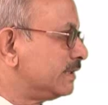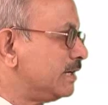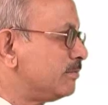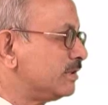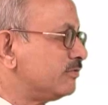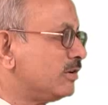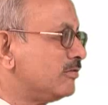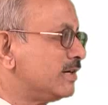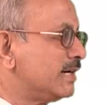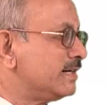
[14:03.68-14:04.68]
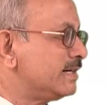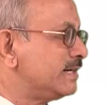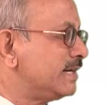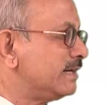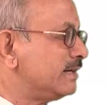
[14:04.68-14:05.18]
3 month forward
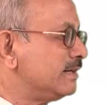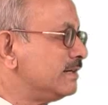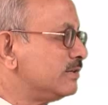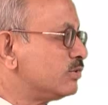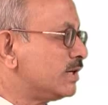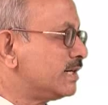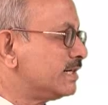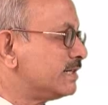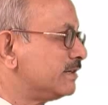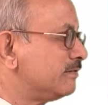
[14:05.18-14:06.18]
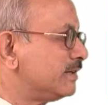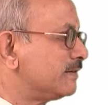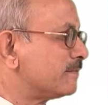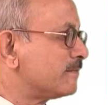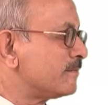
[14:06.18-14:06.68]
110 to 107.
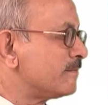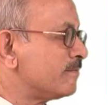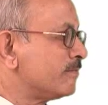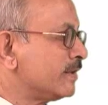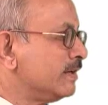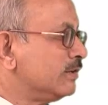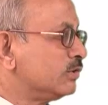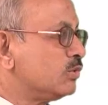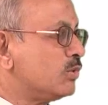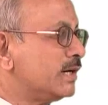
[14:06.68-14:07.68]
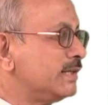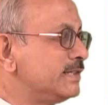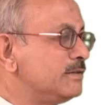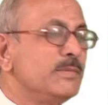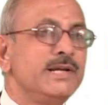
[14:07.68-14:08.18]
So what does
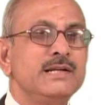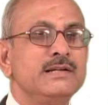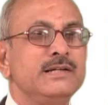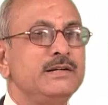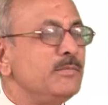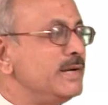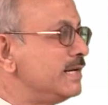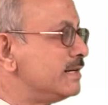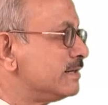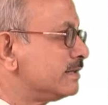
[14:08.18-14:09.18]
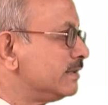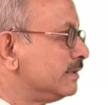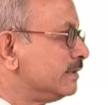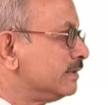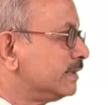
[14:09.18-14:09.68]
it mean? It means
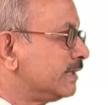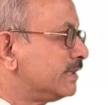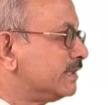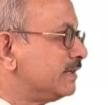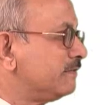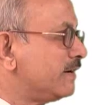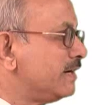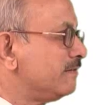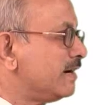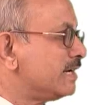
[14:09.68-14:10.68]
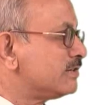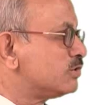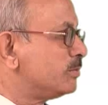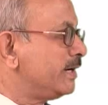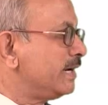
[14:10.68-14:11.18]
that 35 has
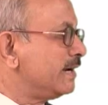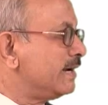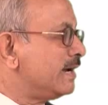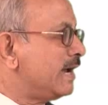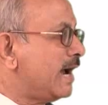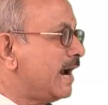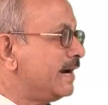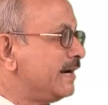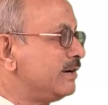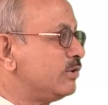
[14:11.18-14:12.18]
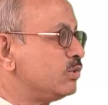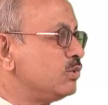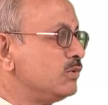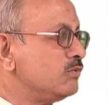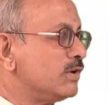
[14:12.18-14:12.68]
to be added
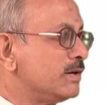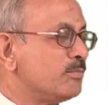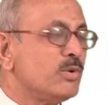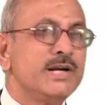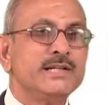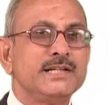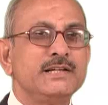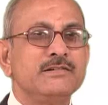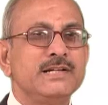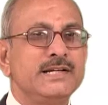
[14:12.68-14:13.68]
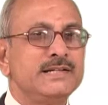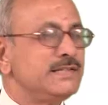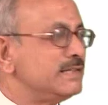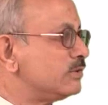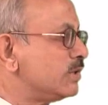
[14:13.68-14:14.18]
to
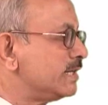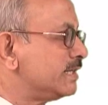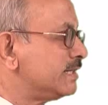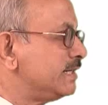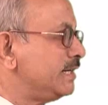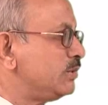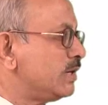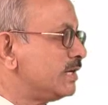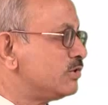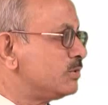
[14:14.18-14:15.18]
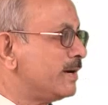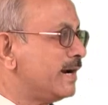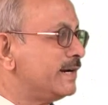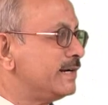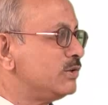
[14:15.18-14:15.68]
1.3180 and 32 has to be
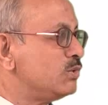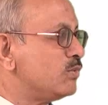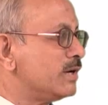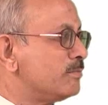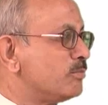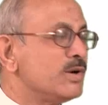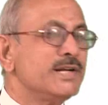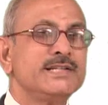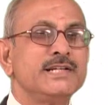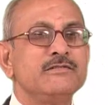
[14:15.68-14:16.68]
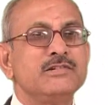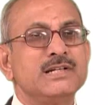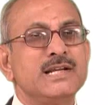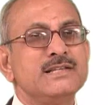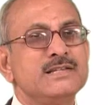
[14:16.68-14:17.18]
added to
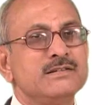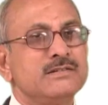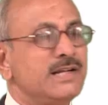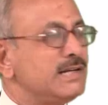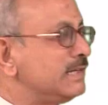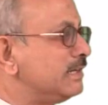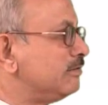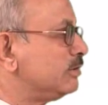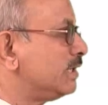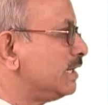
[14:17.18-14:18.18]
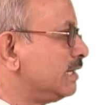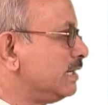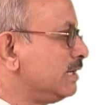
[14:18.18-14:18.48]
1.3190. That will give you the